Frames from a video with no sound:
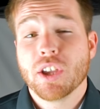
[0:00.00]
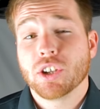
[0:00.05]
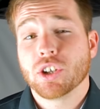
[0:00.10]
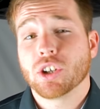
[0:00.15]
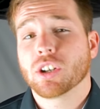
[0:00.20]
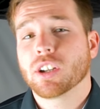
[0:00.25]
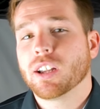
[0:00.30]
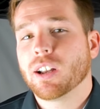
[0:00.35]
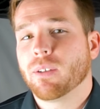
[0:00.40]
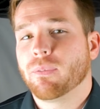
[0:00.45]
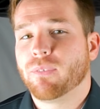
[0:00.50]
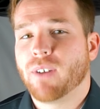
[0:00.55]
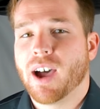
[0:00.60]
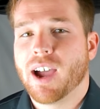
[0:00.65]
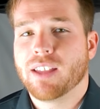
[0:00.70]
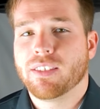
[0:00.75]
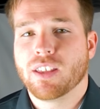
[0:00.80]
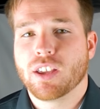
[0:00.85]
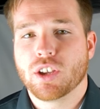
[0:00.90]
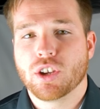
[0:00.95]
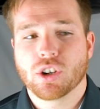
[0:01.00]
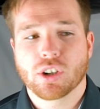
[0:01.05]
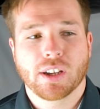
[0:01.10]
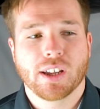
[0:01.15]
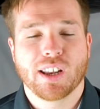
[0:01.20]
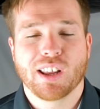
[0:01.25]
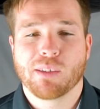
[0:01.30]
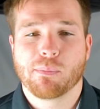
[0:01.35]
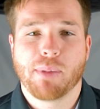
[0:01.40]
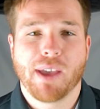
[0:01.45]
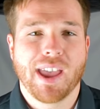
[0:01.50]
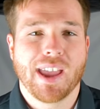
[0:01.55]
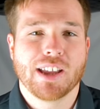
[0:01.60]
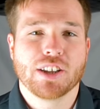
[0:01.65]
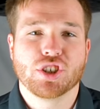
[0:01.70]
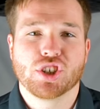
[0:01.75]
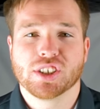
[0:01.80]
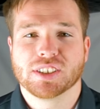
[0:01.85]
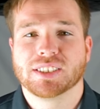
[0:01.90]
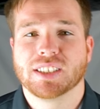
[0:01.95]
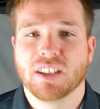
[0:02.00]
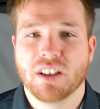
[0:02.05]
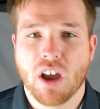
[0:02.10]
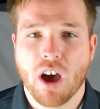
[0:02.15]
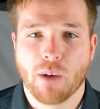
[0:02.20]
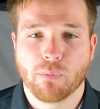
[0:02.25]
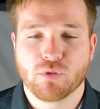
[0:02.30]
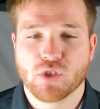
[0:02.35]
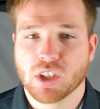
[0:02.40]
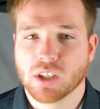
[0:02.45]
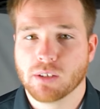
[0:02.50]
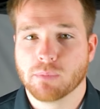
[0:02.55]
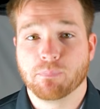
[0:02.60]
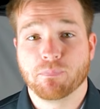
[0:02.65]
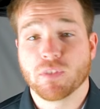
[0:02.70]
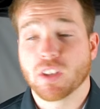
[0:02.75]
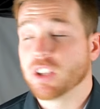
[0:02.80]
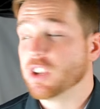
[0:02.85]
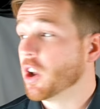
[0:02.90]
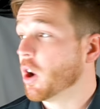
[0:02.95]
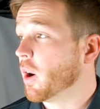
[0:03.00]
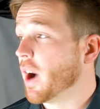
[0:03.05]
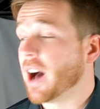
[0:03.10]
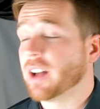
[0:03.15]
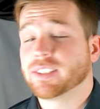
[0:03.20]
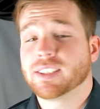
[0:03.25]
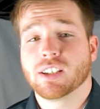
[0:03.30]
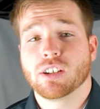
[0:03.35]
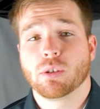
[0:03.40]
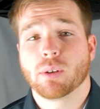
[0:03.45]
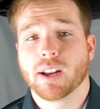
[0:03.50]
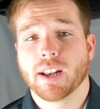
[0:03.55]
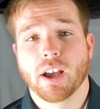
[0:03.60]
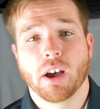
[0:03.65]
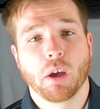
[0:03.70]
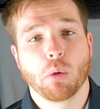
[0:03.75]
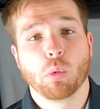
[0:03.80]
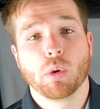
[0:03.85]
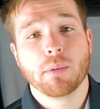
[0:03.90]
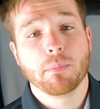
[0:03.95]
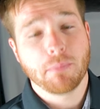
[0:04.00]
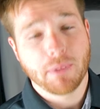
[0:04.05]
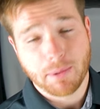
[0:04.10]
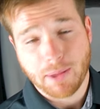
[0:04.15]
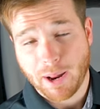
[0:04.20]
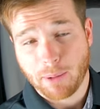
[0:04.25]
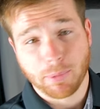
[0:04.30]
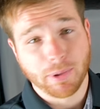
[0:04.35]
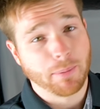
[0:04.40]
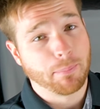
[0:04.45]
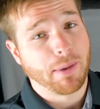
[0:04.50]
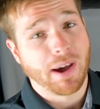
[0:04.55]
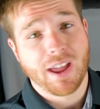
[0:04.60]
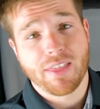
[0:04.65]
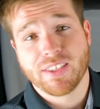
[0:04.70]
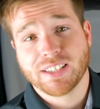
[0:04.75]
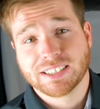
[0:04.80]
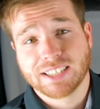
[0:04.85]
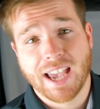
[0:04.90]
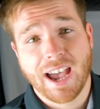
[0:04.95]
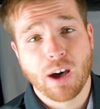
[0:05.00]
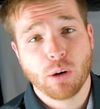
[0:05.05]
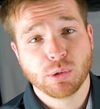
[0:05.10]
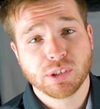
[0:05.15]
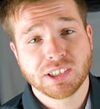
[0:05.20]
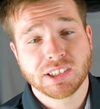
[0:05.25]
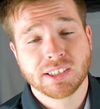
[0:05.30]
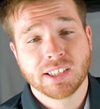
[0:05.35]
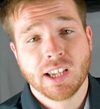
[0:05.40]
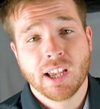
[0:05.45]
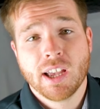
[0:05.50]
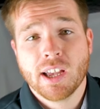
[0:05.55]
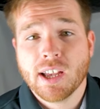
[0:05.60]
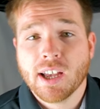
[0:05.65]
You're going to find that you're getting paid just enough to, you know, I'll tell you right now, I wouldn't have been able to buy this house.